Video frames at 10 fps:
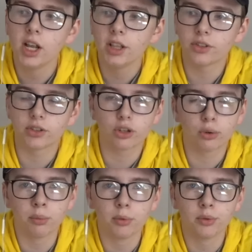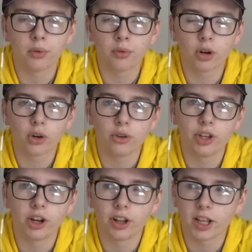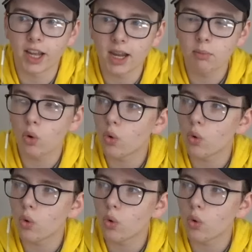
This is good removal for early on in the game,